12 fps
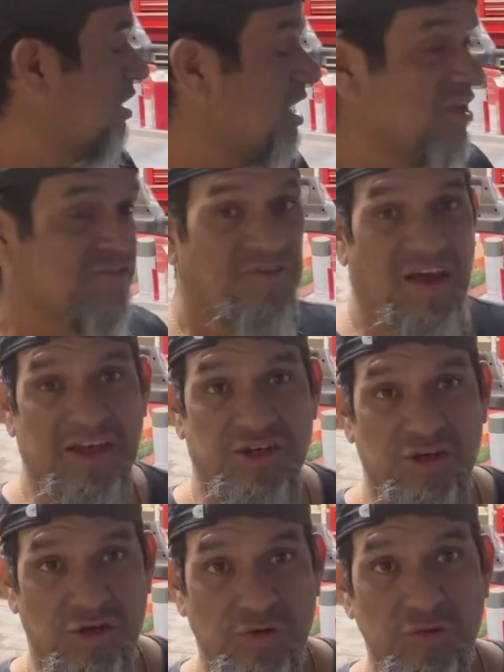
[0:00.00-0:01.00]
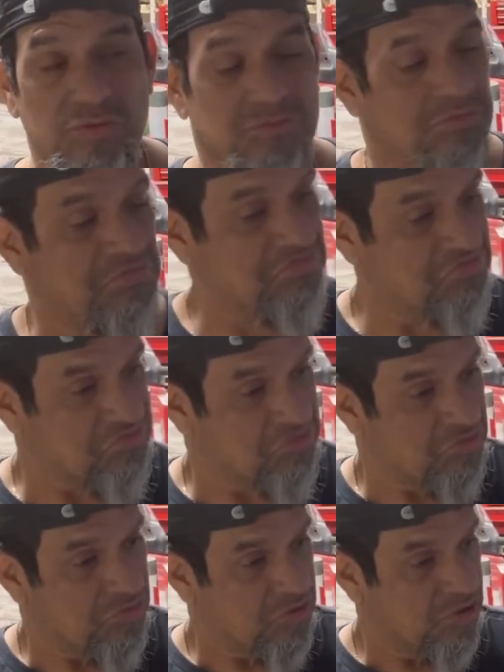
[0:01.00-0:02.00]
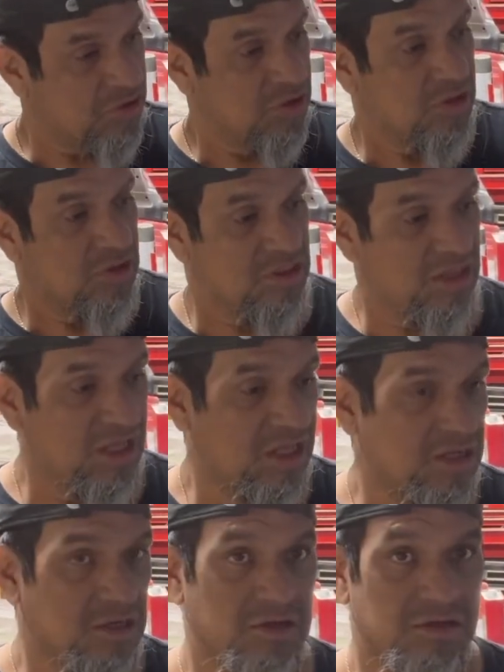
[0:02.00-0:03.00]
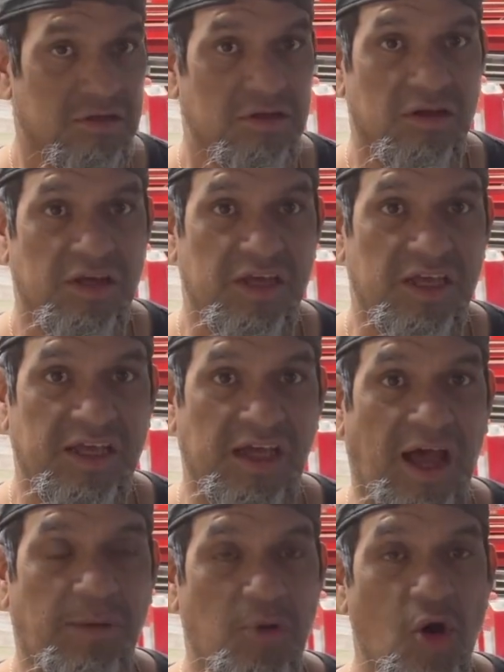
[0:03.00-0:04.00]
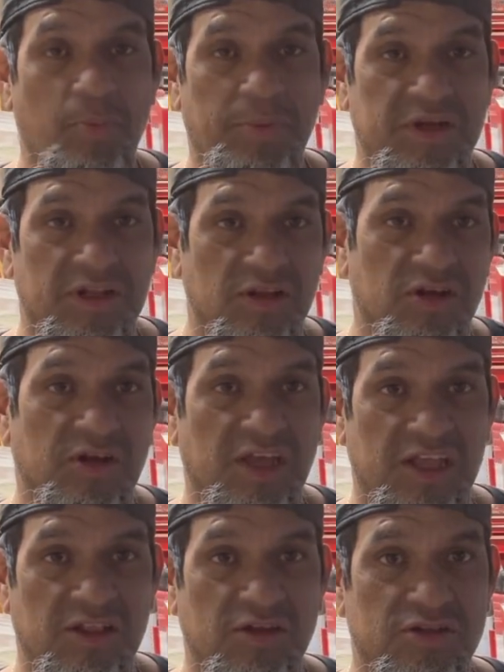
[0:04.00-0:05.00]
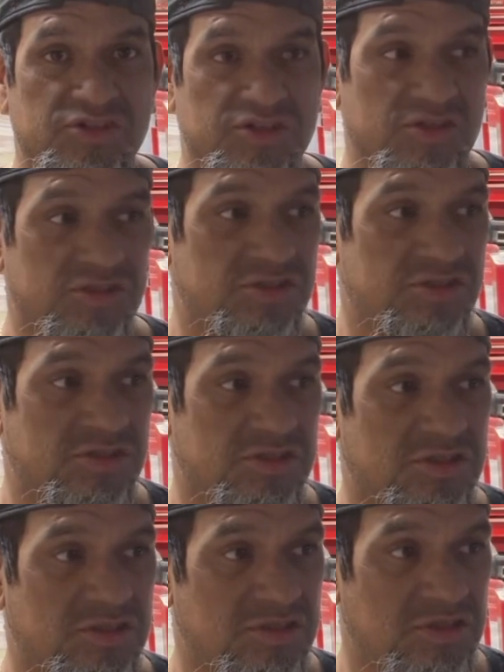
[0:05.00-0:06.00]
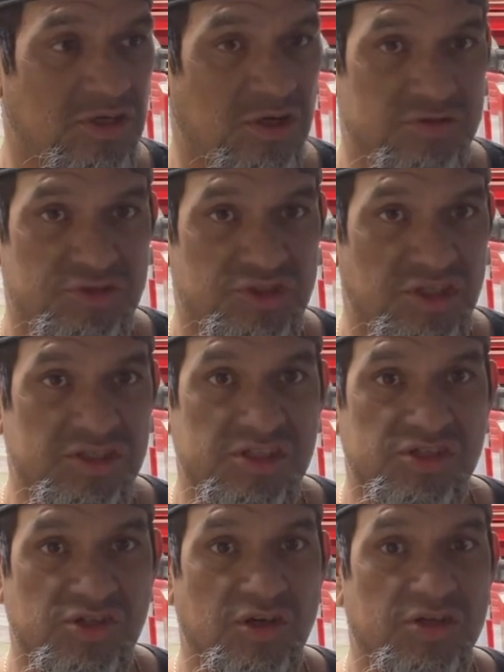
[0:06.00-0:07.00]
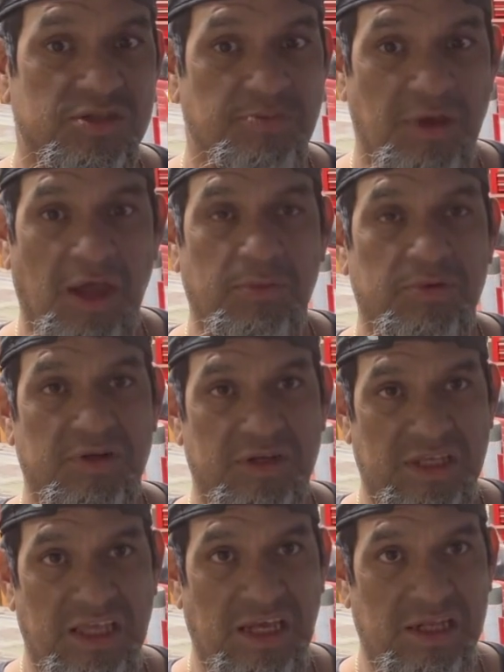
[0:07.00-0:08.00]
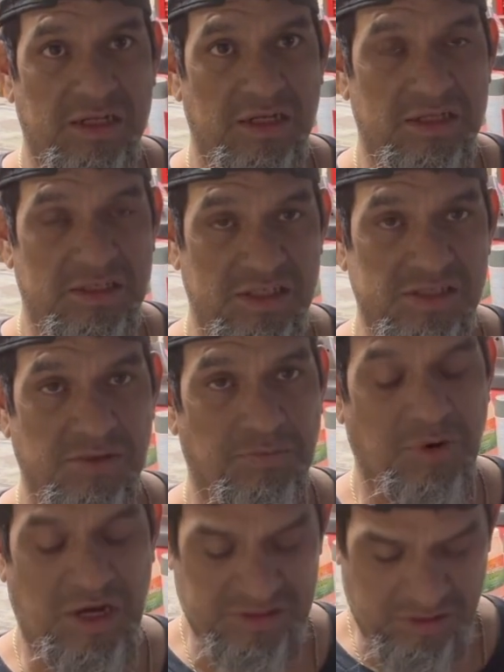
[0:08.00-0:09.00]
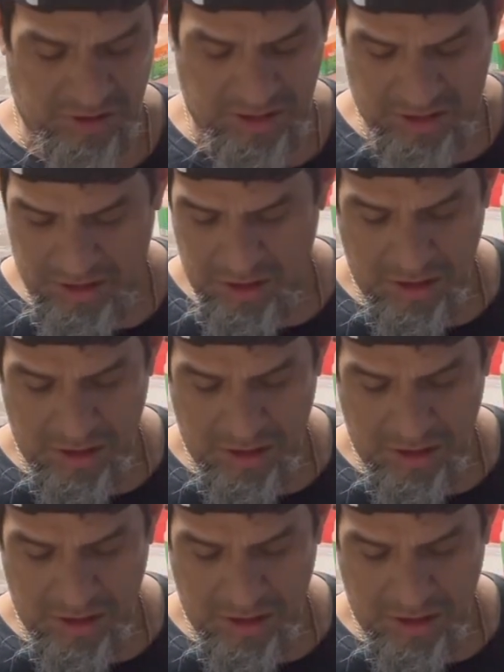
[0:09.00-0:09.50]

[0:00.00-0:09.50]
If I do, then I'm hoping it looks just as good to be able to get a decent price on it.